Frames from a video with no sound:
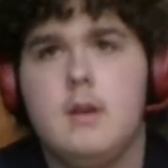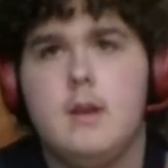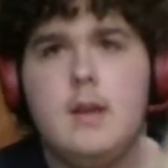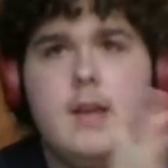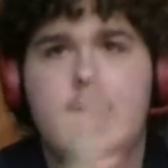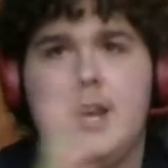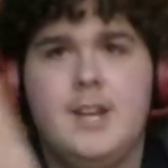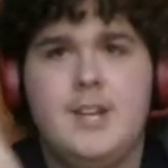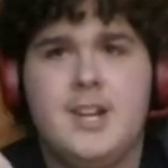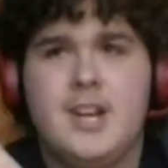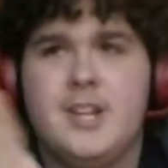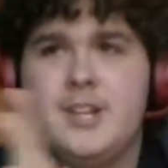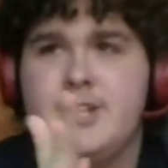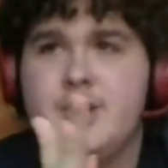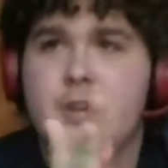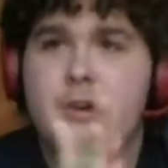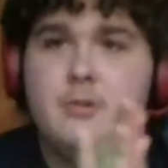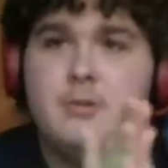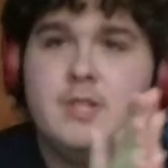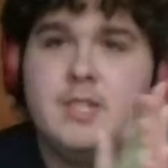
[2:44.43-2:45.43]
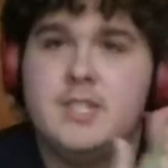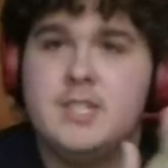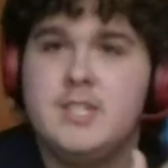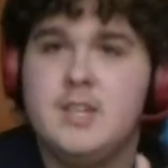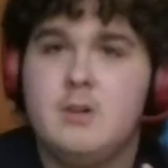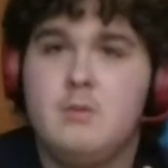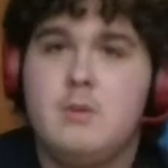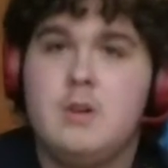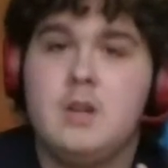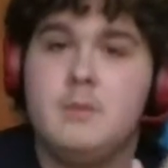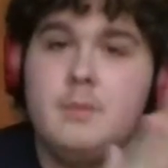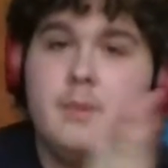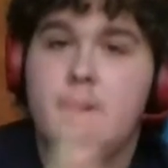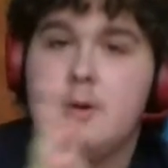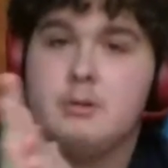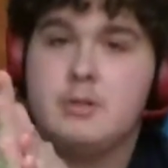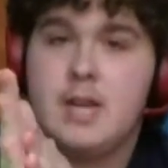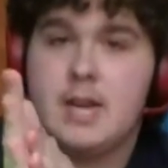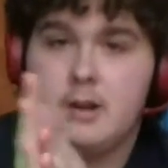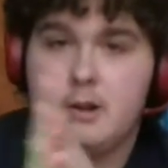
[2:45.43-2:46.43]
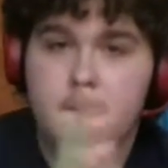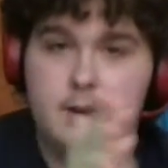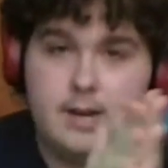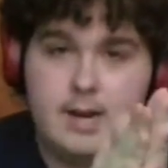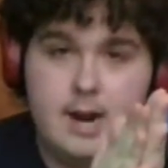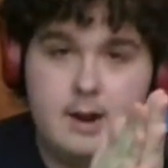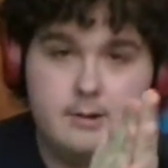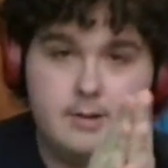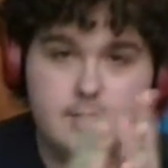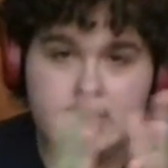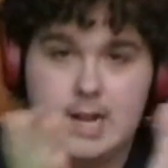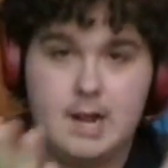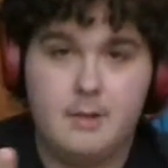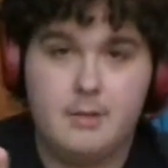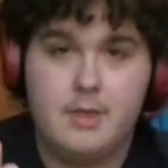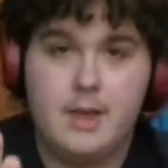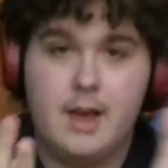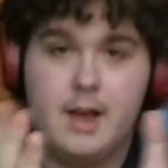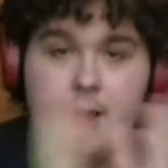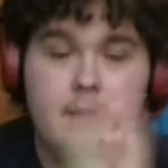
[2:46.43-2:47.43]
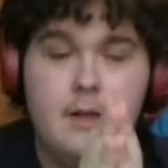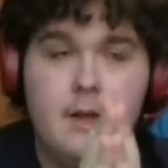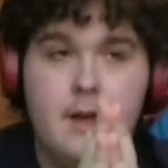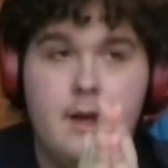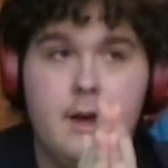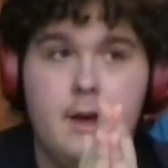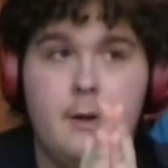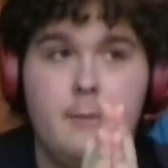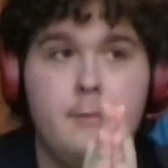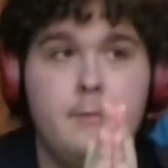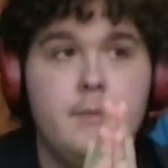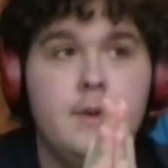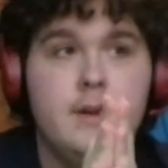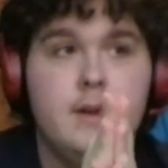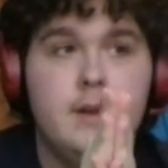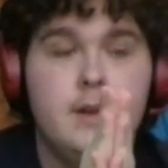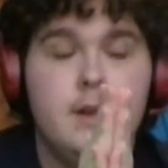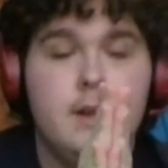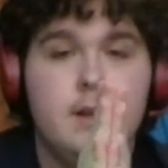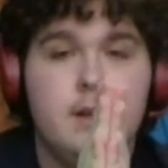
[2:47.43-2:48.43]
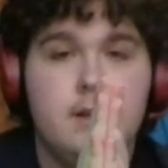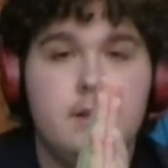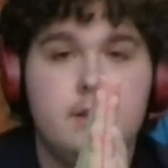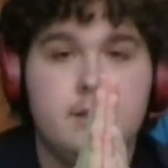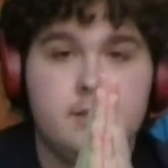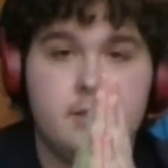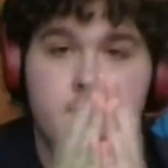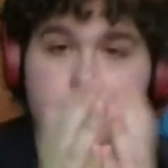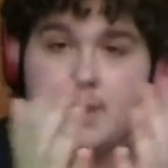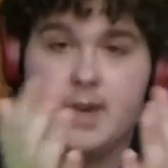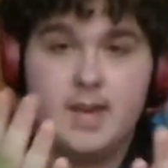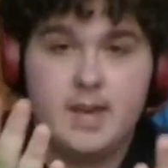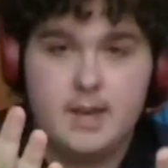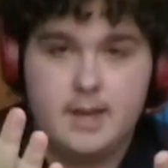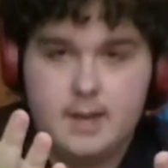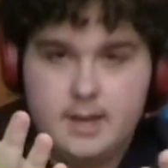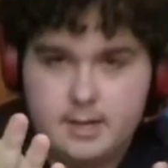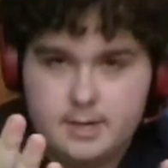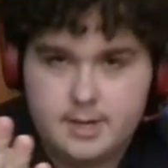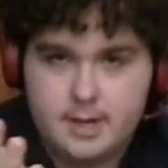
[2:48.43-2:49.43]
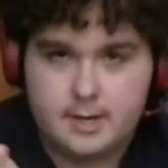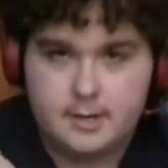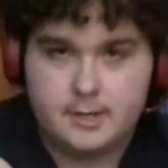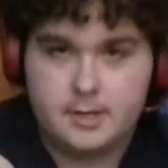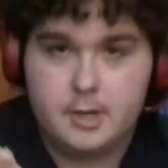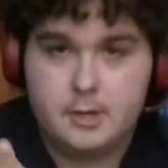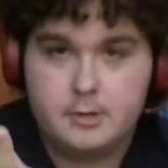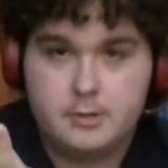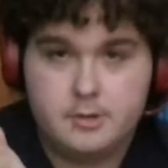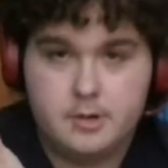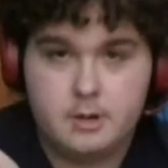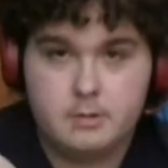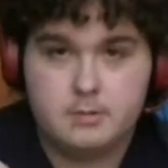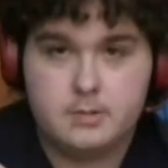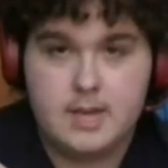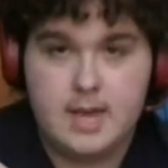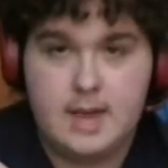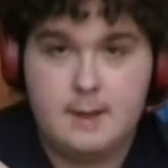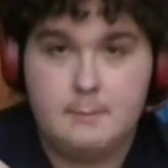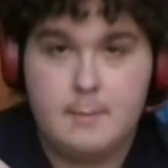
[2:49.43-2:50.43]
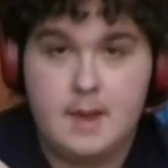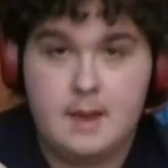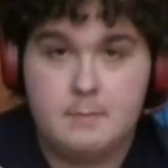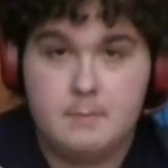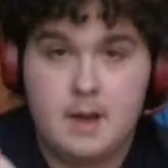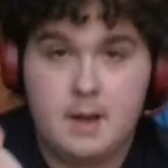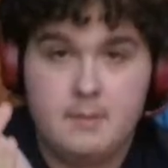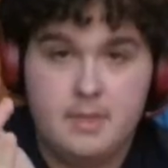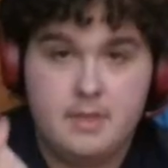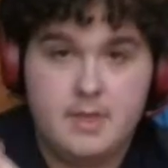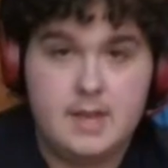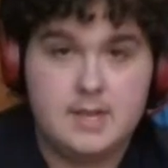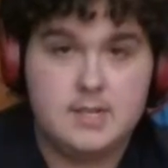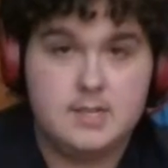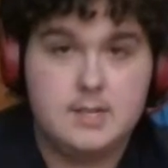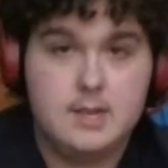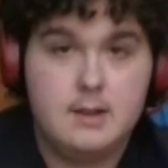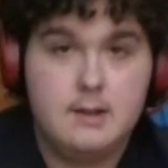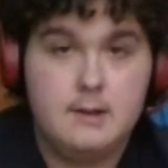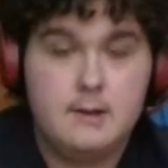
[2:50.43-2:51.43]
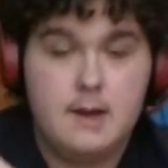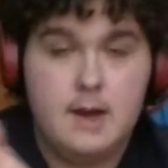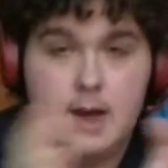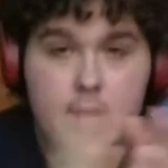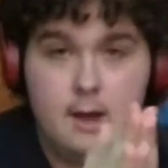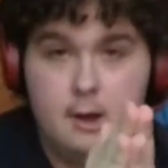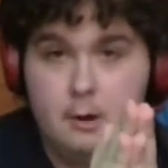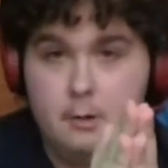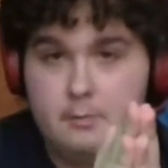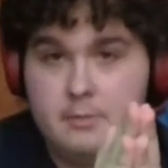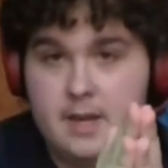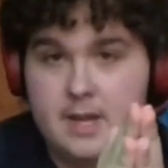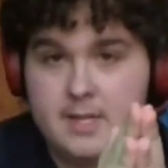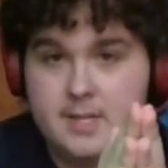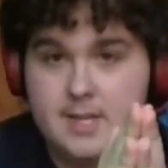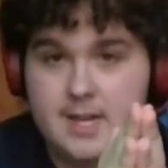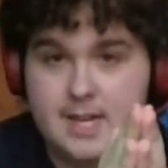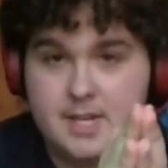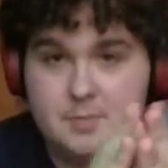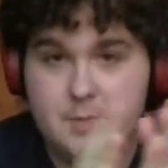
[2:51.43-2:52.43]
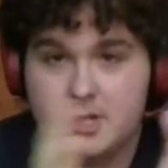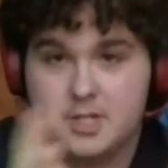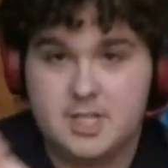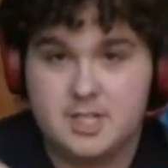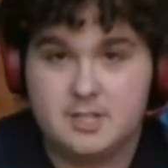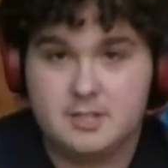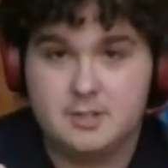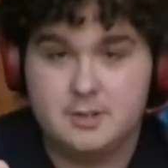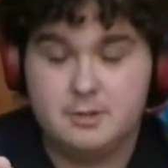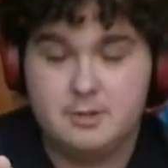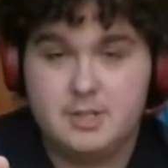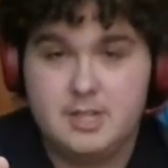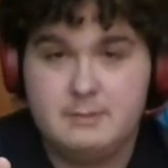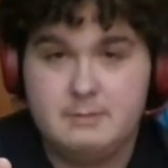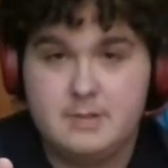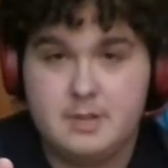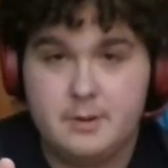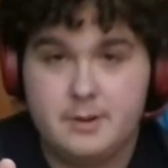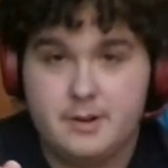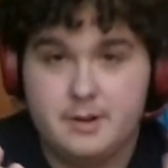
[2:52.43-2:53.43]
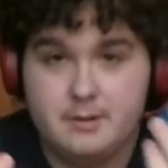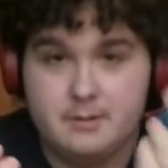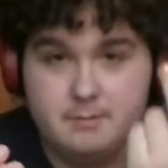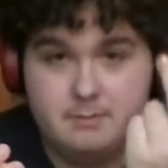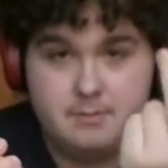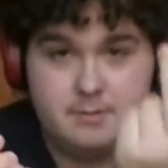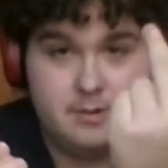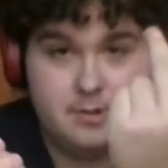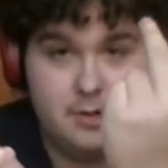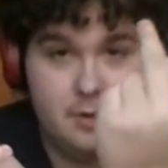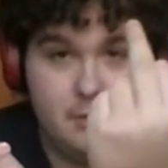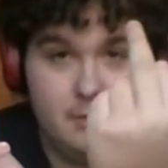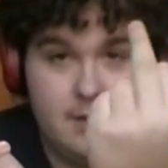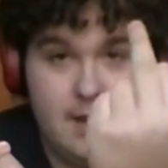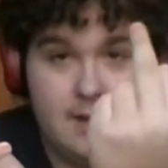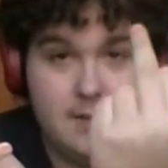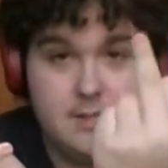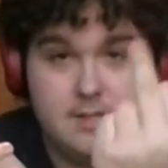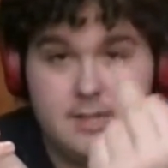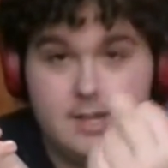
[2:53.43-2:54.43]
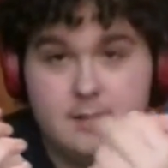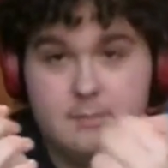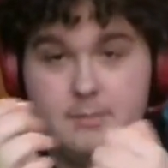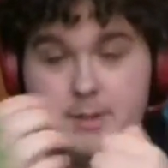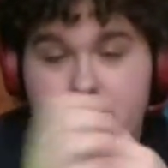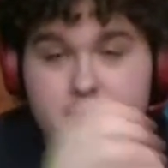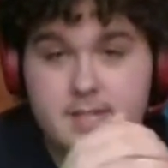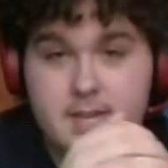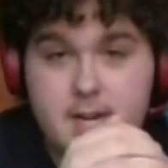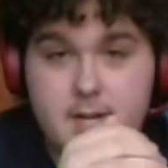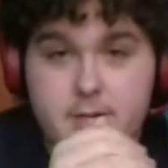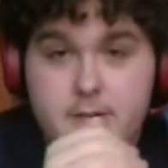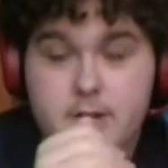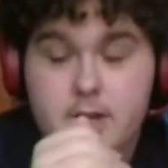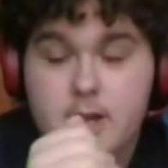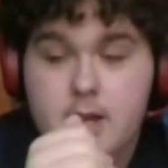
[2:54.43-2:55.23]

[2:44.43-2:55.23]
Indiana Jones is still one of the most iconic characters out there. There's going to be an Indiana Jones game made by Bethesda. I hope that's an Xbox exclusive, so we can do that to PlayStation.